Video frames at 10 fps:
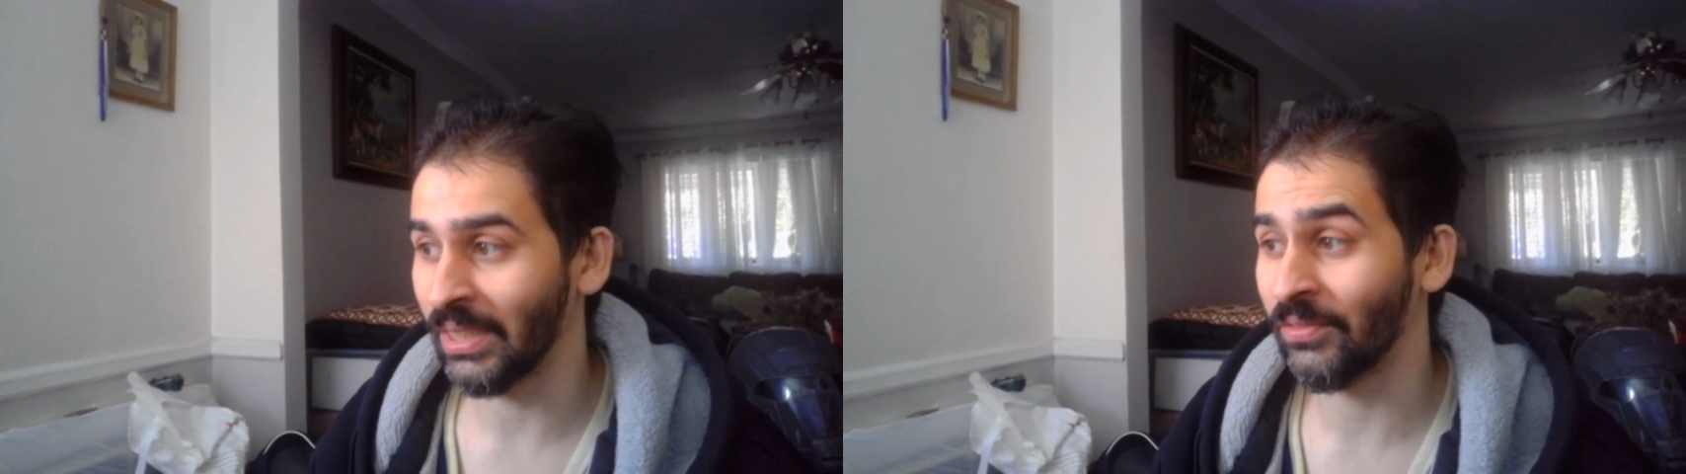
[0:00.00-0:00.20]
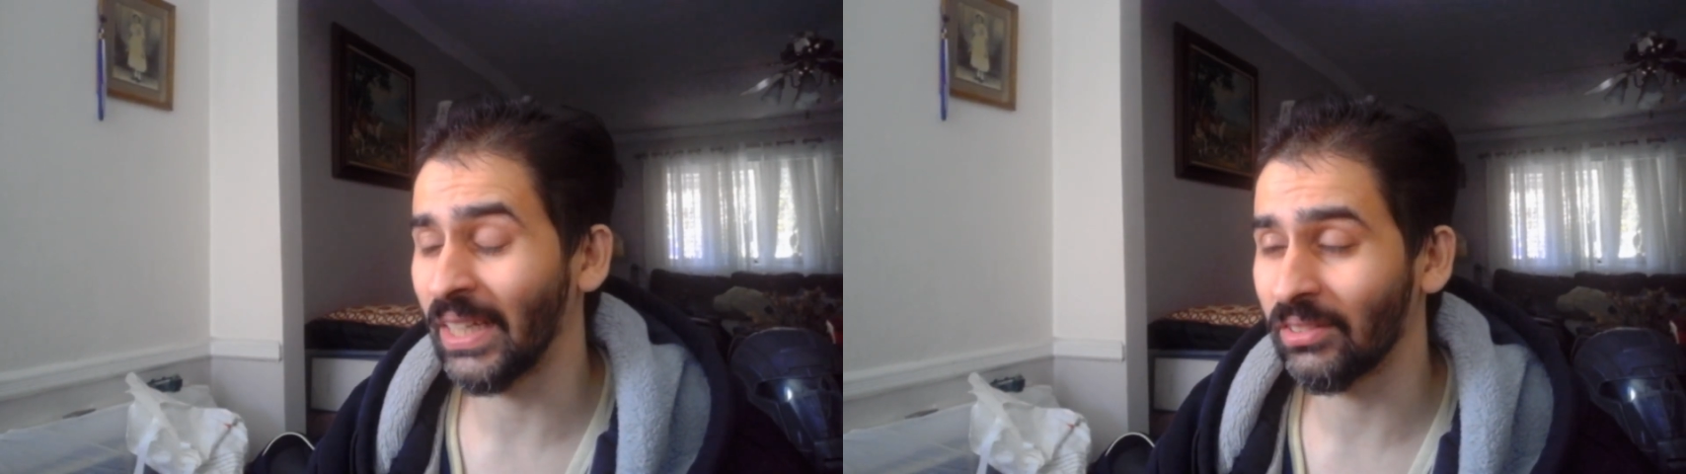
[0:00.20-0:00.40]

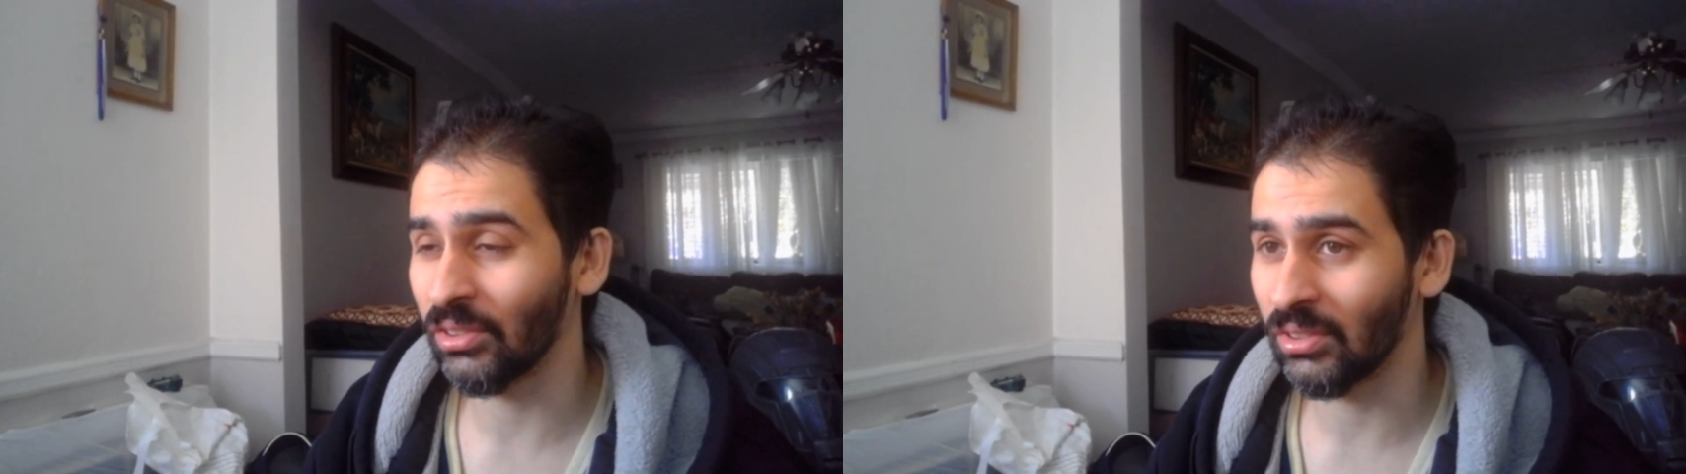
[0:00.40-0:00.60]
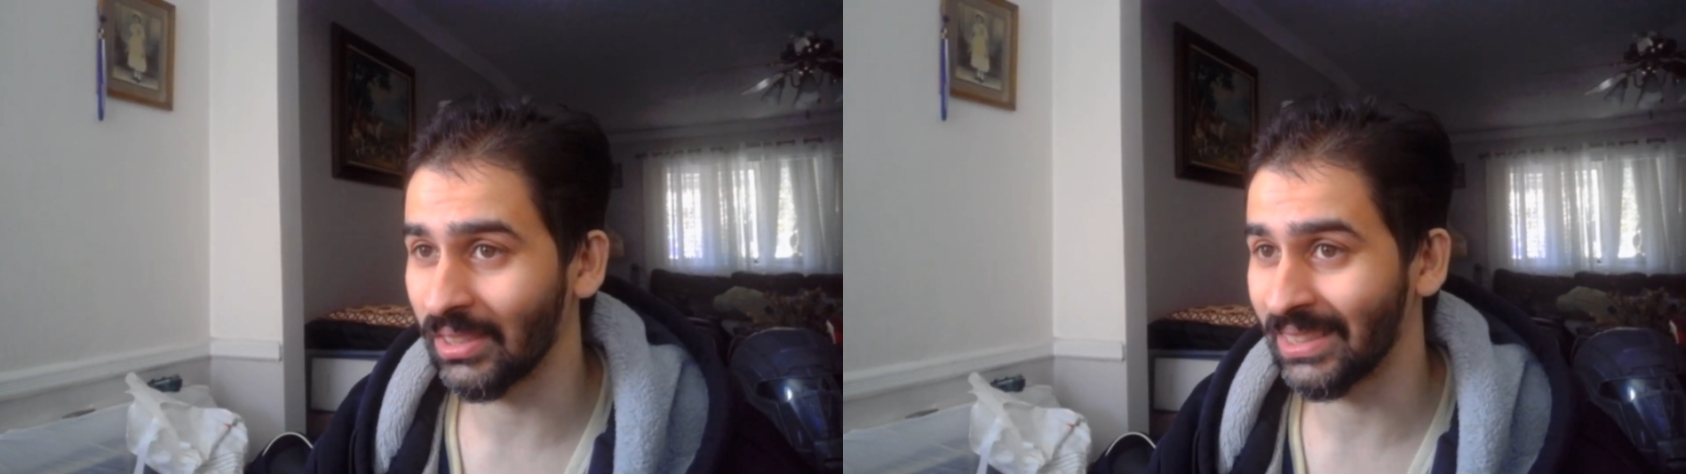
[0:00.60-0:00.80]
In fact,
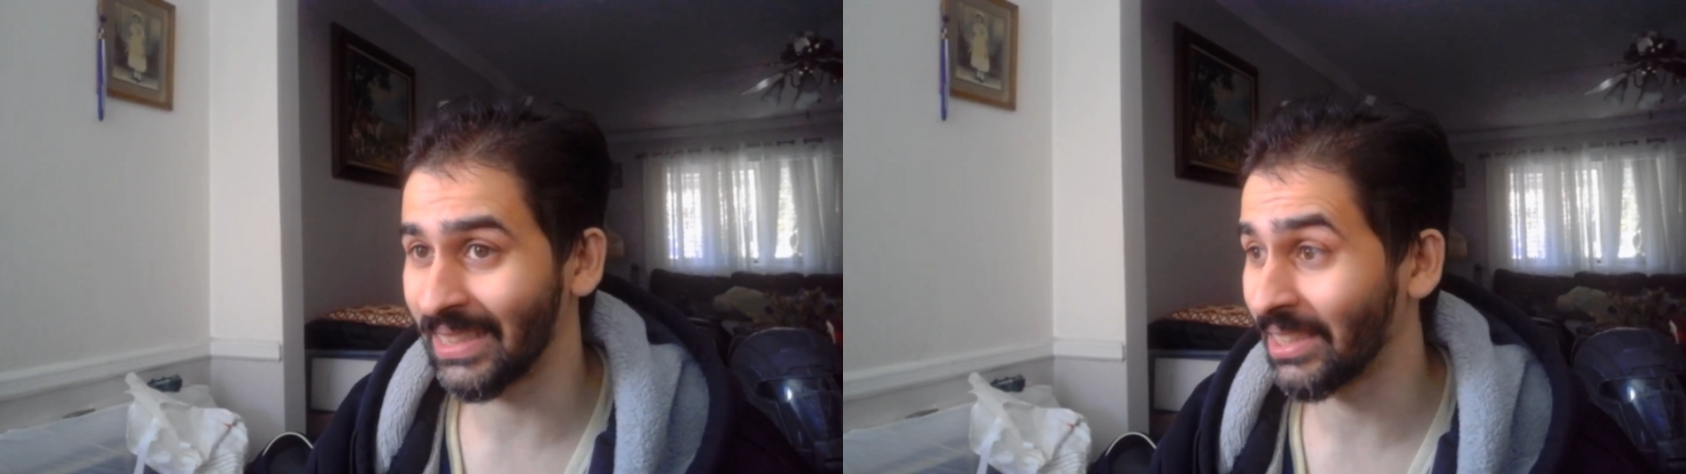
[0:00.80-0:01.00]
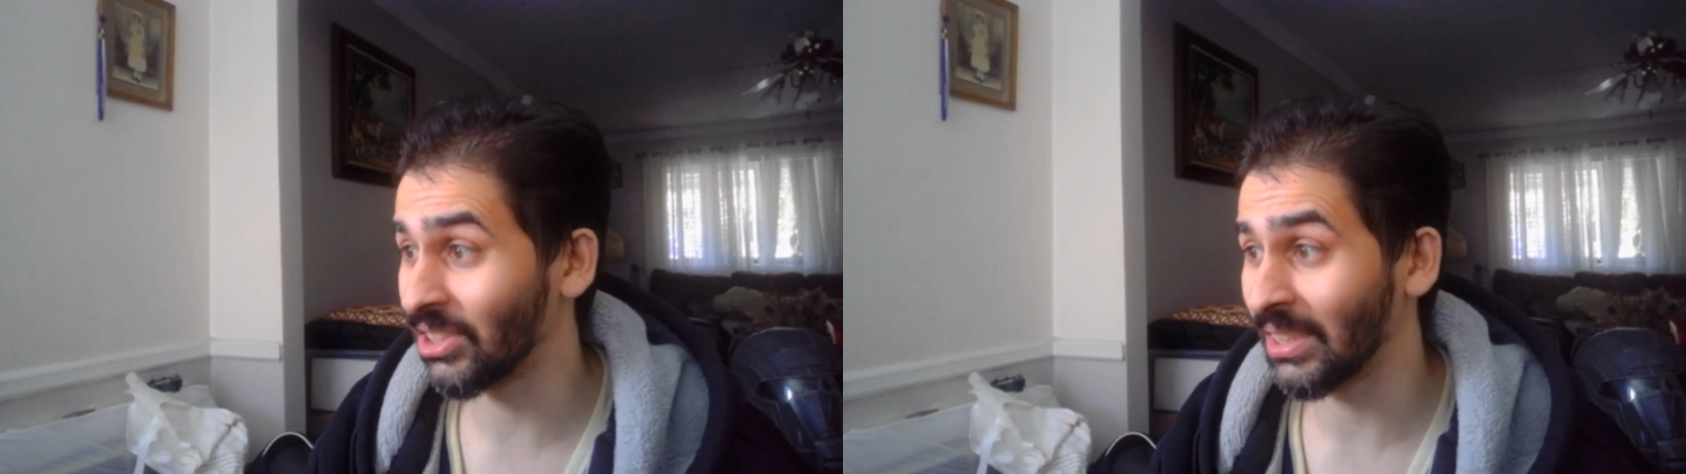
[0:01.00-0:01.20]
there's this
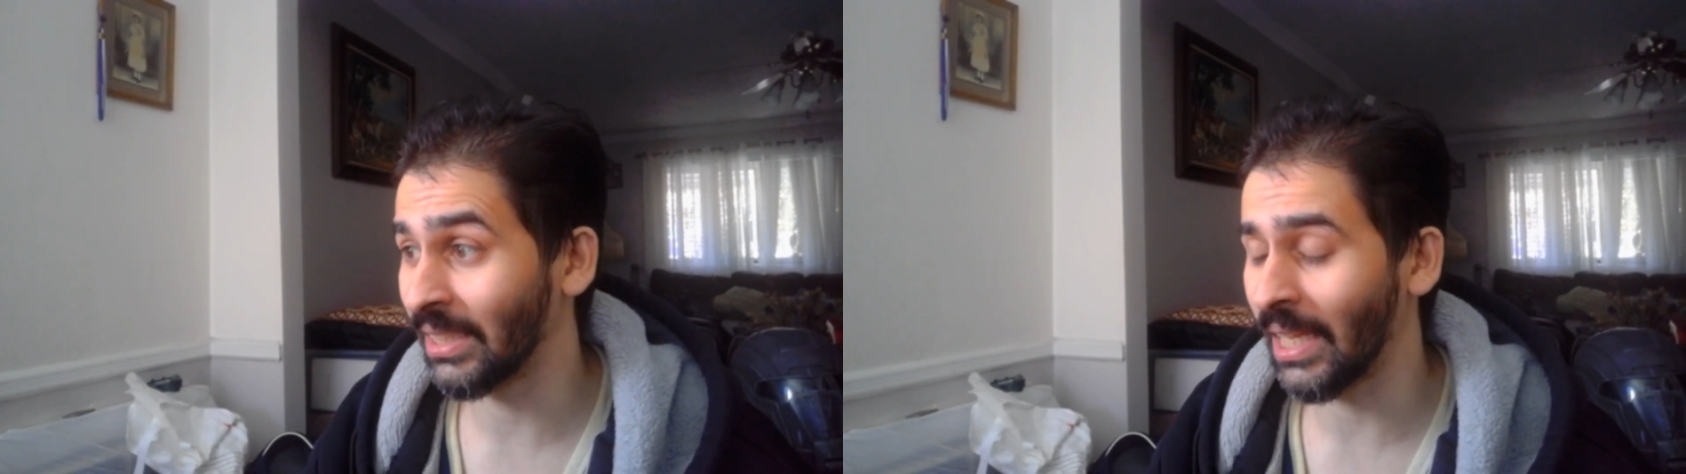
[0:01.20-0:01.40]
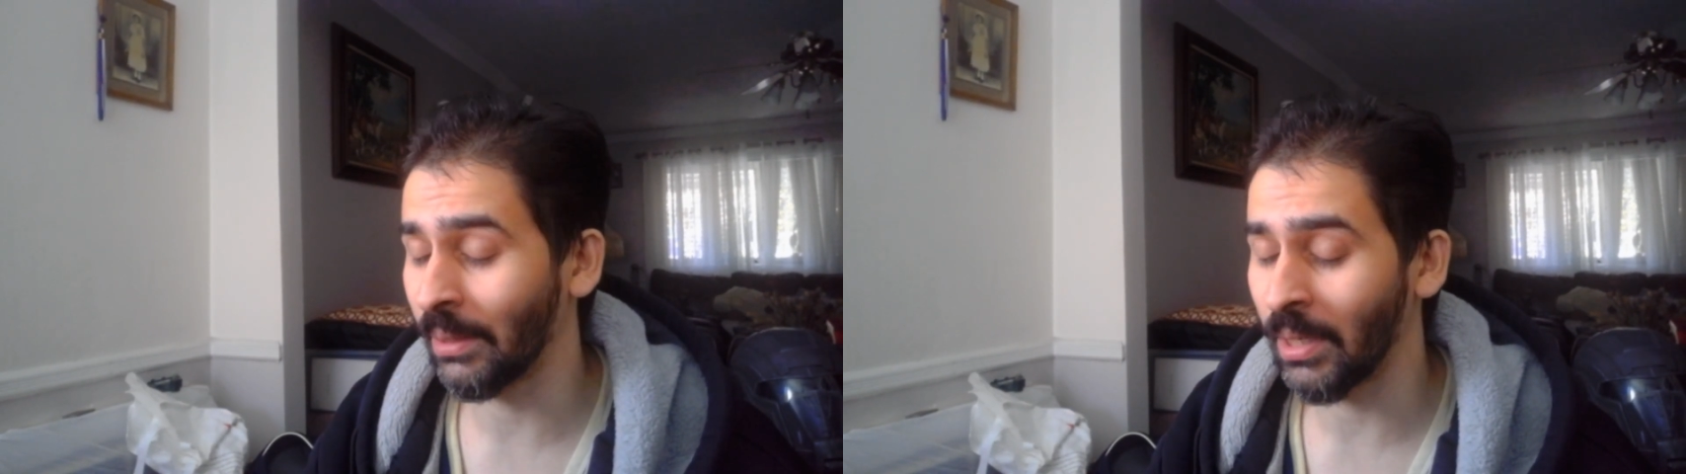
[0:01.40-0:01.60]
section in
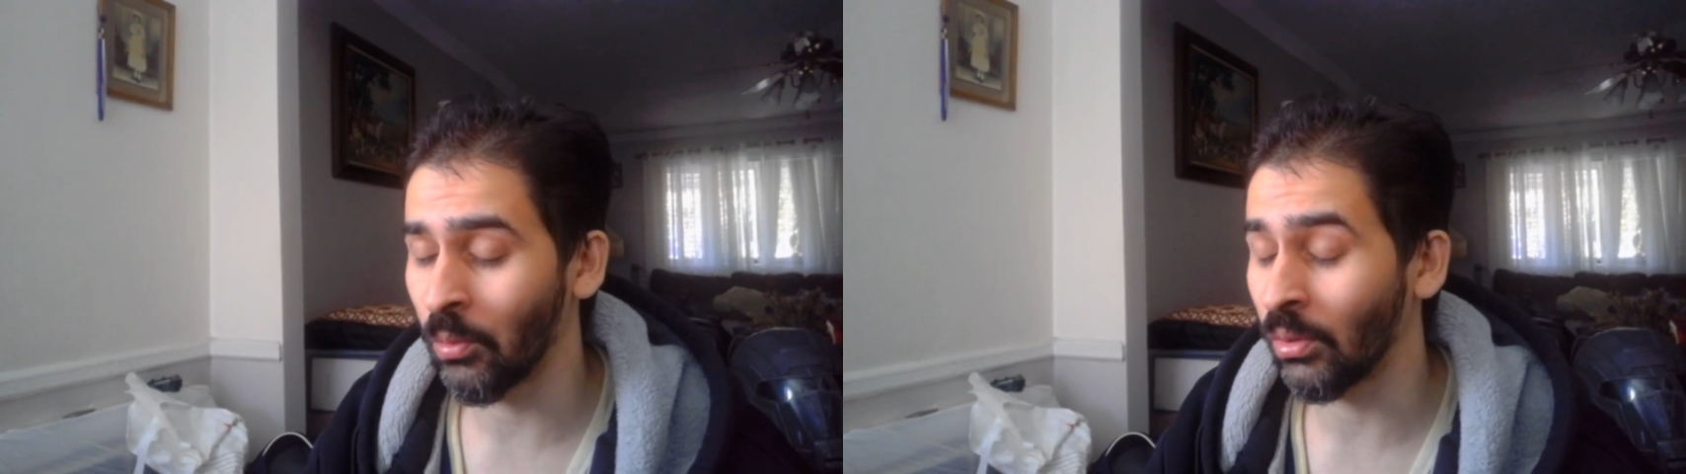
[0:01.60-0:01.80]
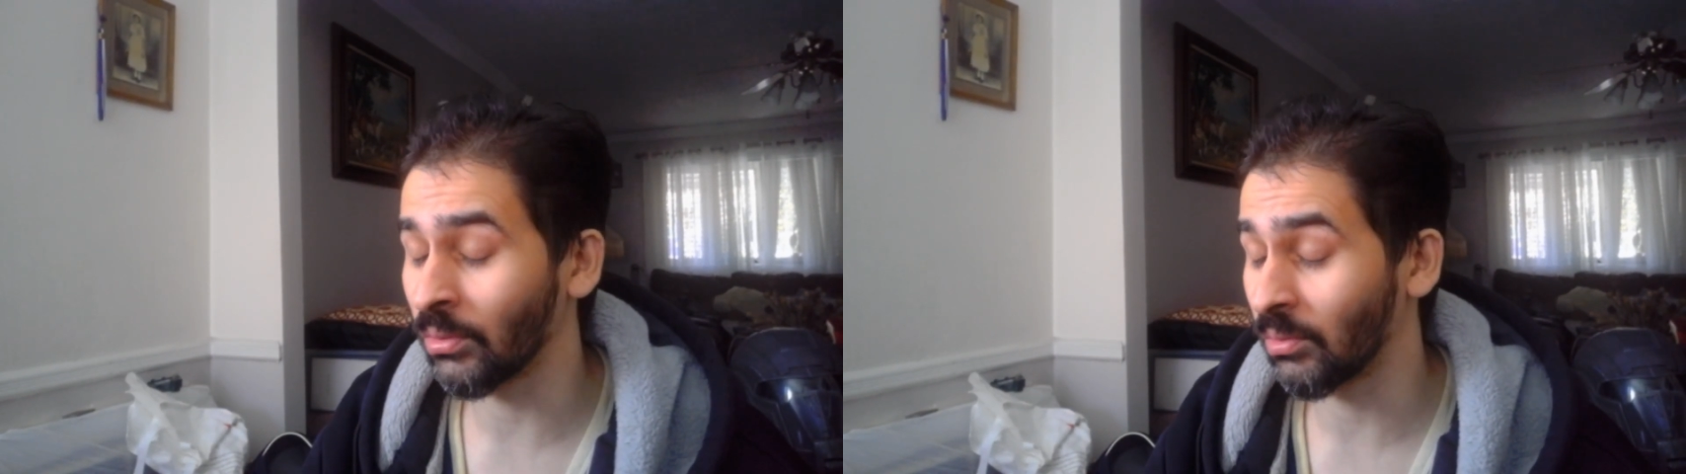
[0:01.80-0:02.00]
the game I
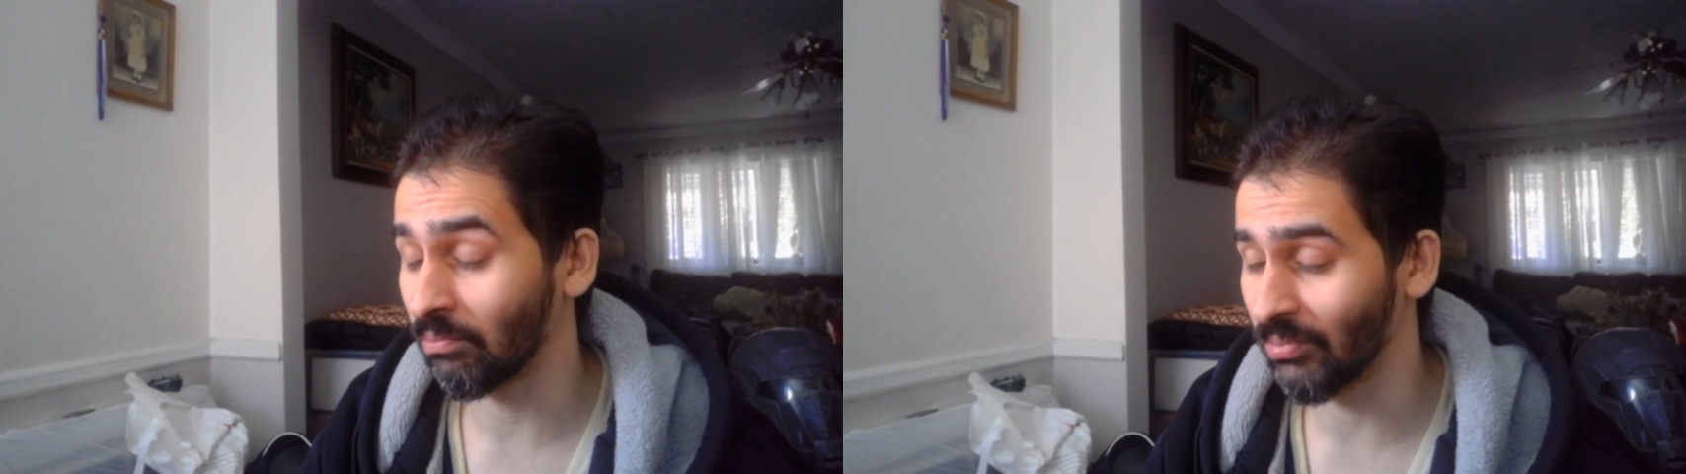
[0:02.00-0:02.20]
won't.